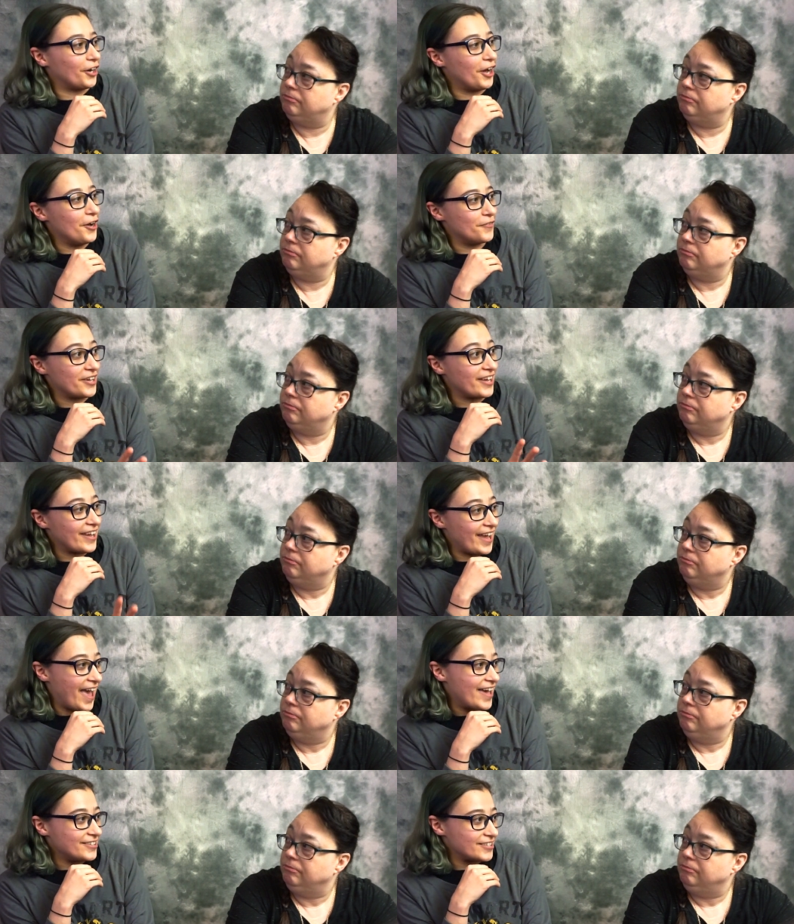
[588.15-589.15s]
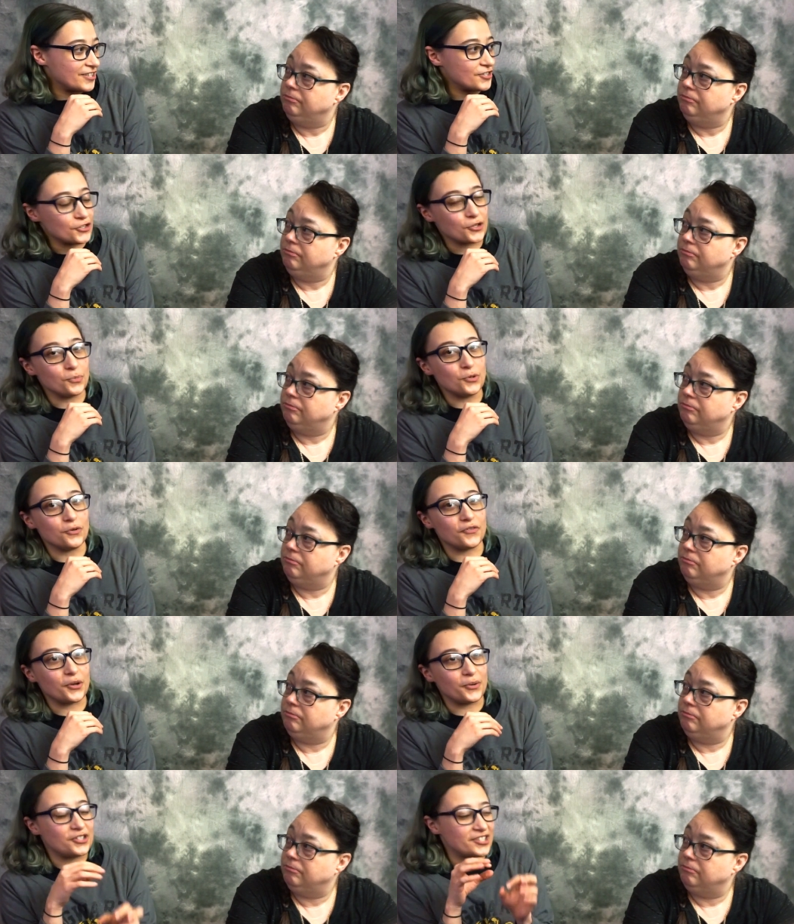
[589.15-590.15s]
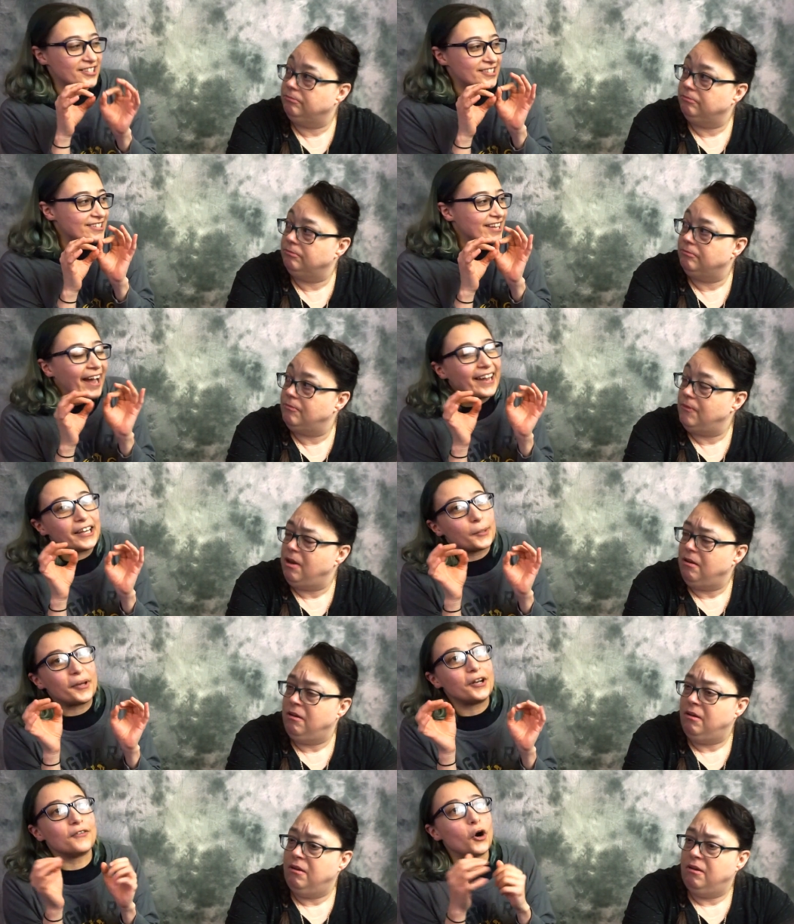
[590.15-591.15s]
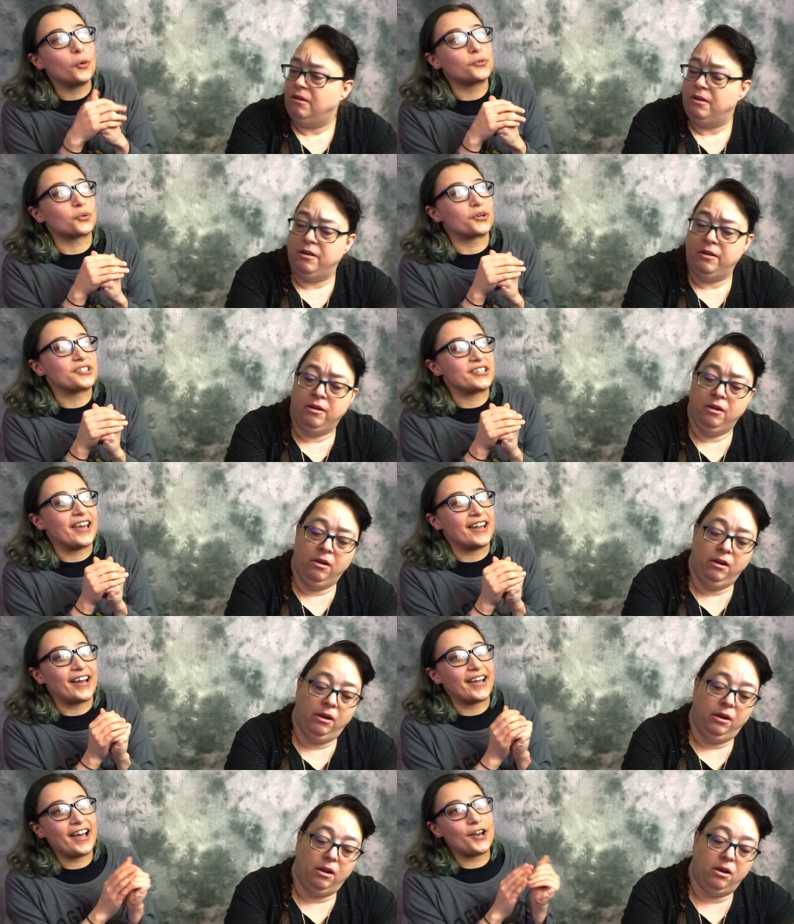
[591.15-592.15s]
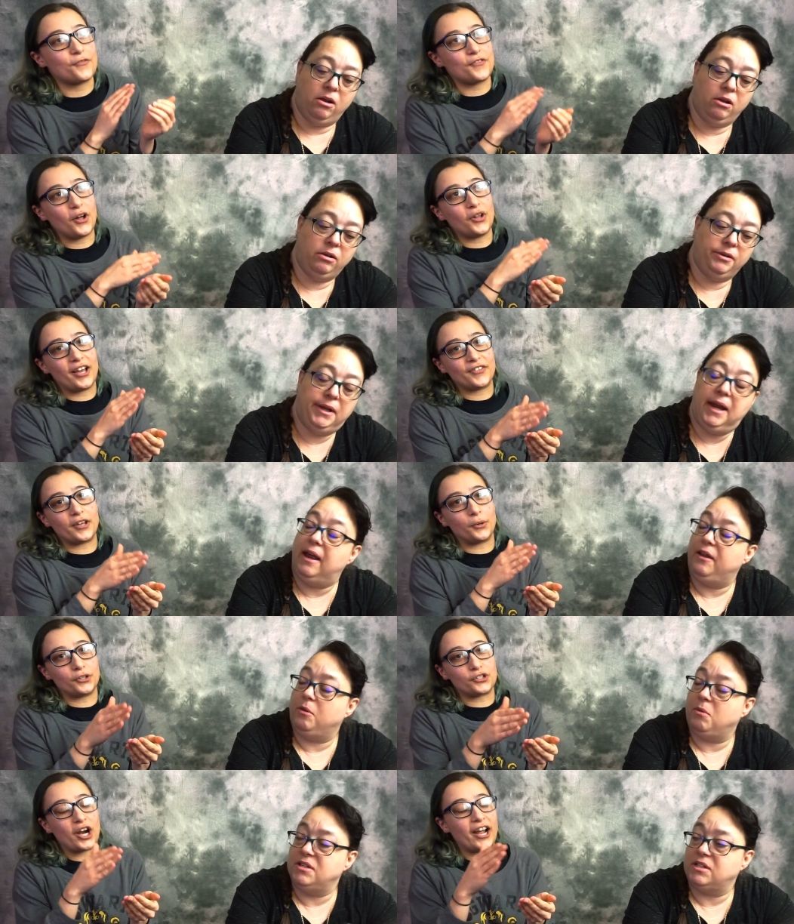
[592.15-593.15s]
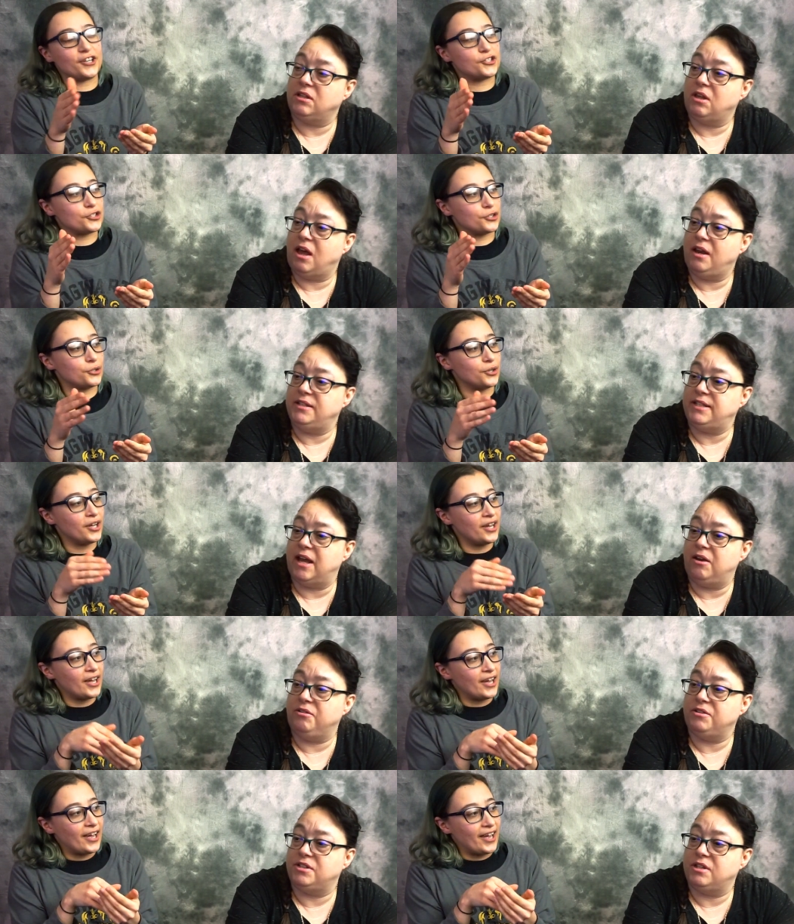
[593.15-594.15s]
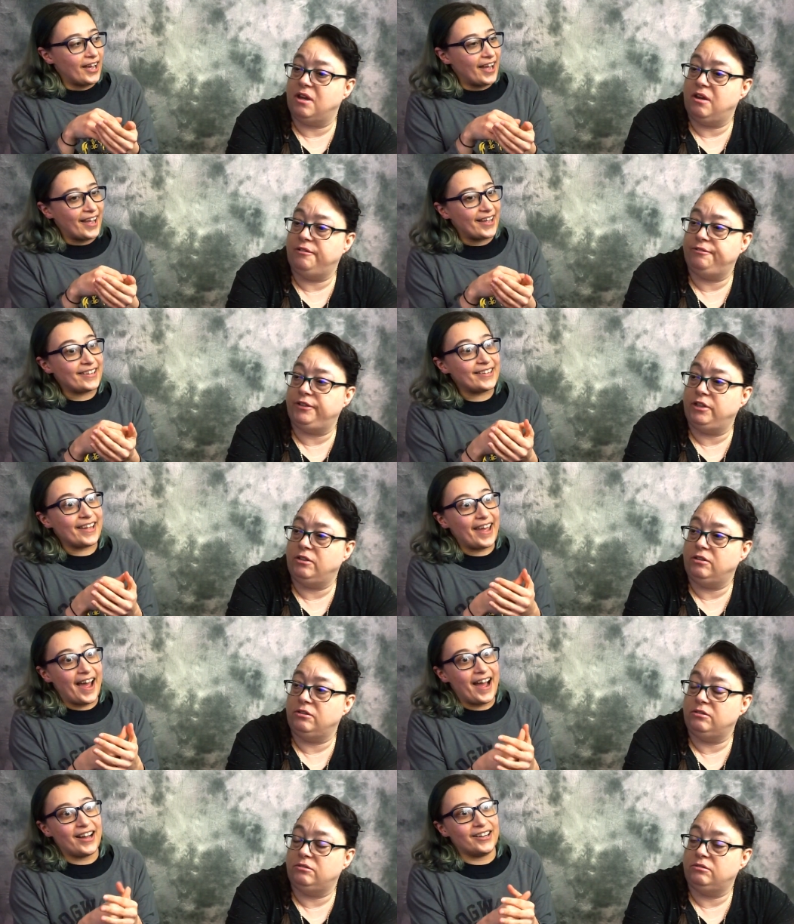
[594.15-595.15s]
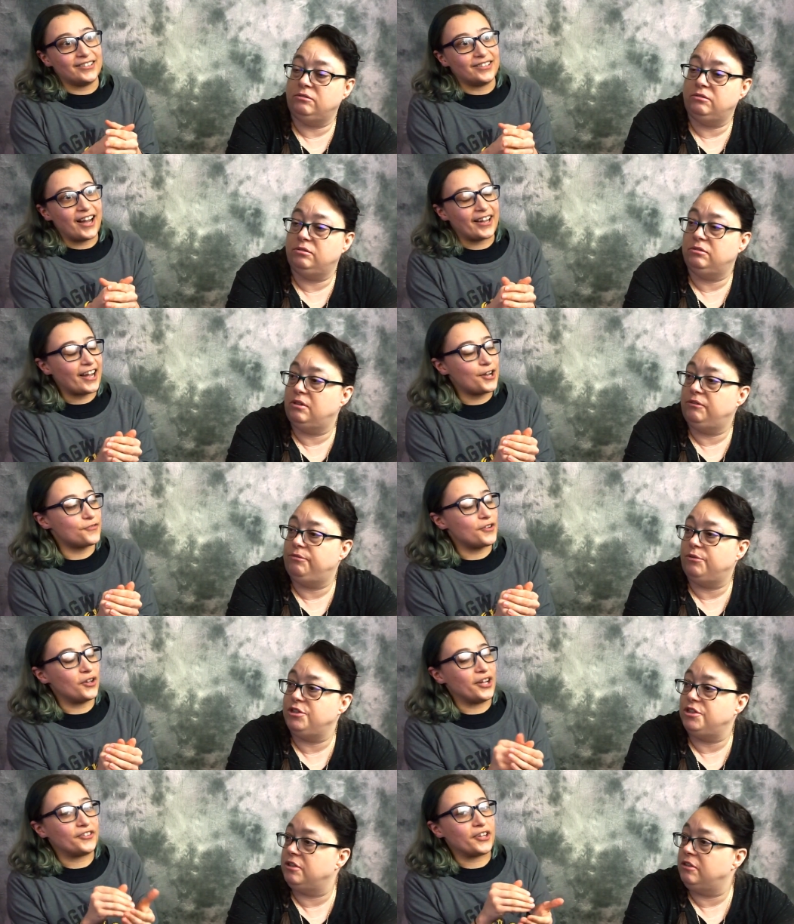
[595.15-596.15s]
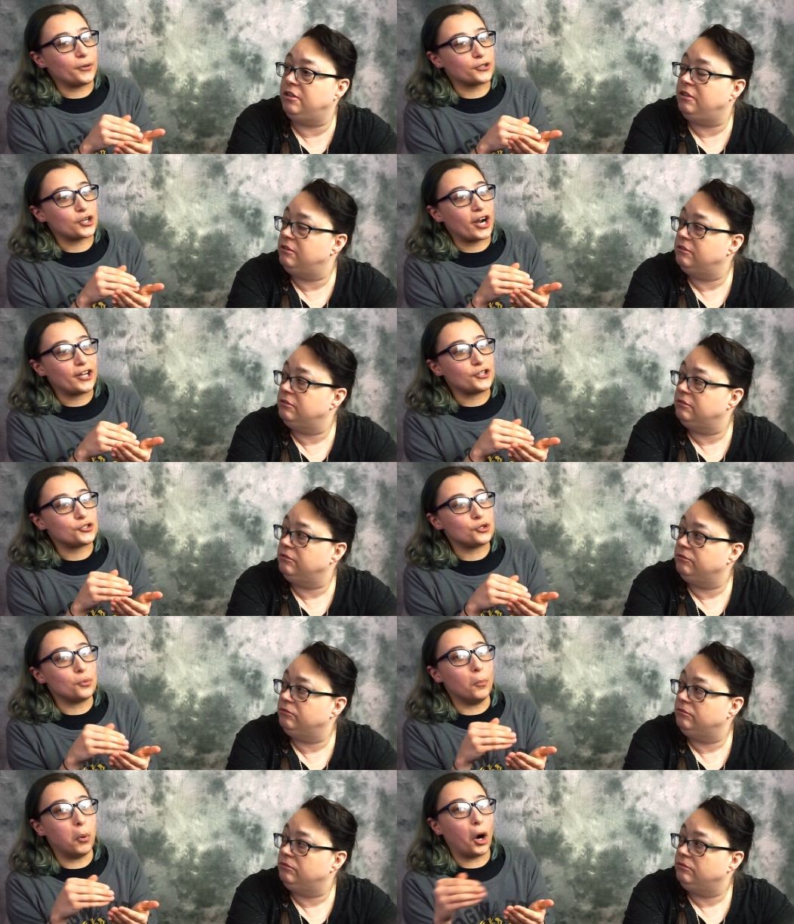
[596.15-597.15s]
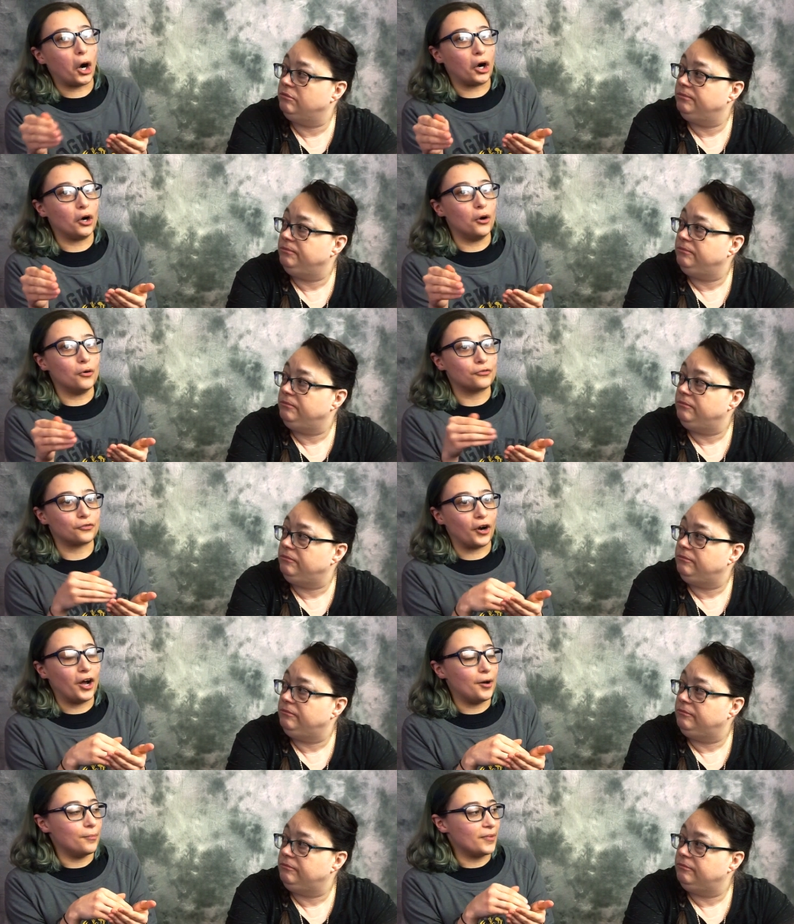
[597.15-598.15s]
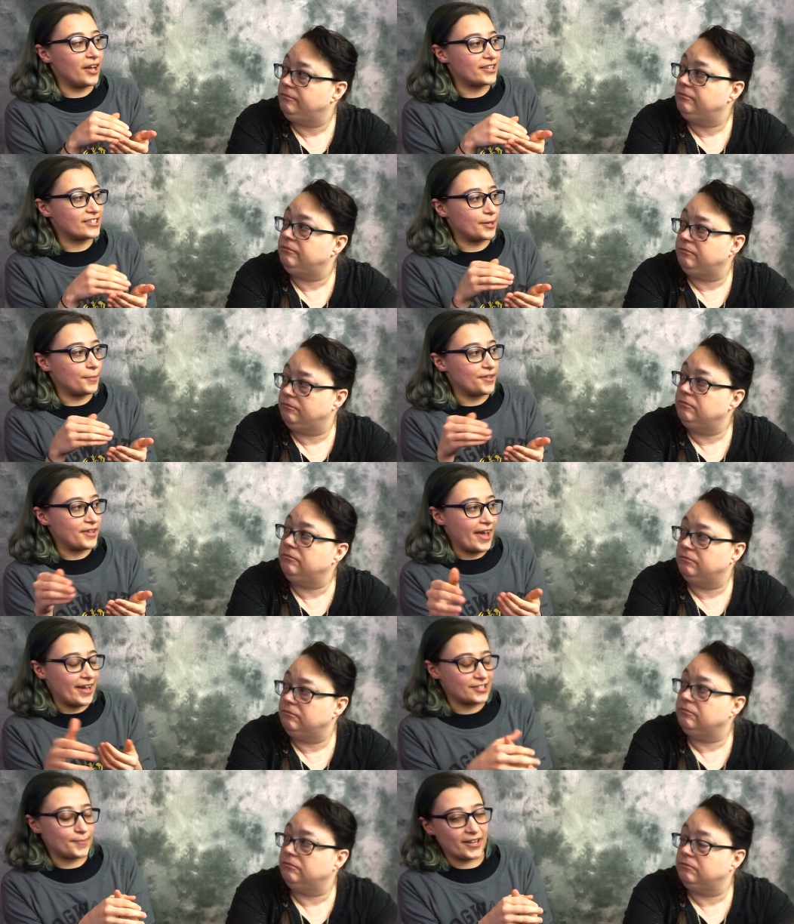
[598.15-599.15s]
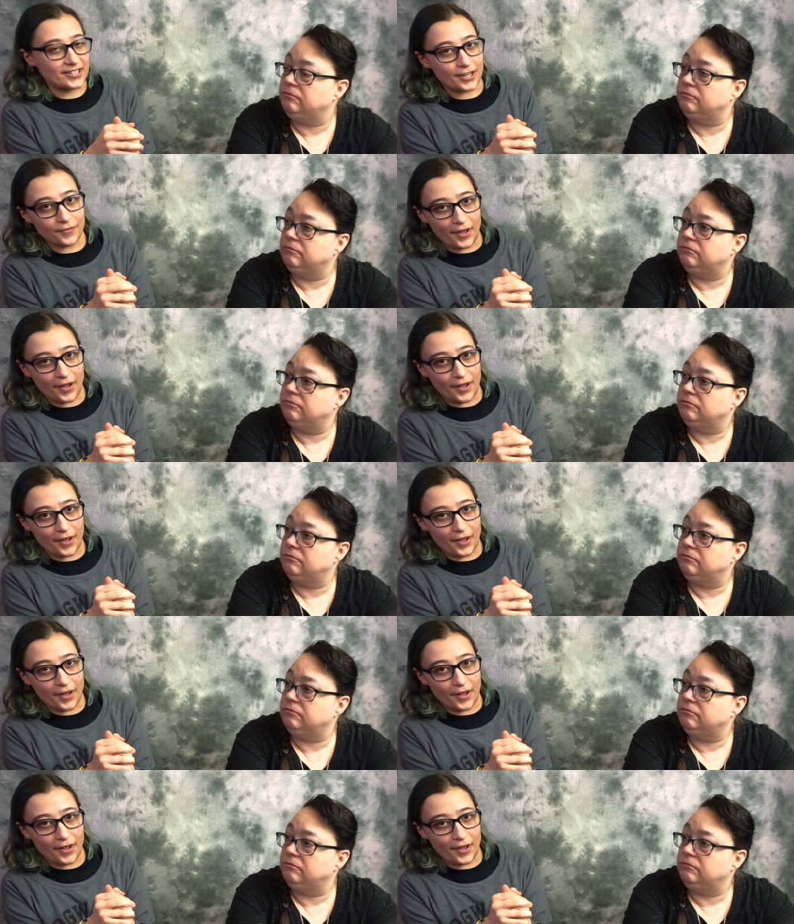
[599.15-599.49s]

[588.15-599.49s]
Speaker 1: of a ending to the movie with just a tiny bit of hope towards the end. I kind of felt like yeah, they were trying a lot to, of
Speaker 2: downer stuff. You know, yeah, I kind of felt like they were
Speaker 1: trying to borrow from like some of the aspects of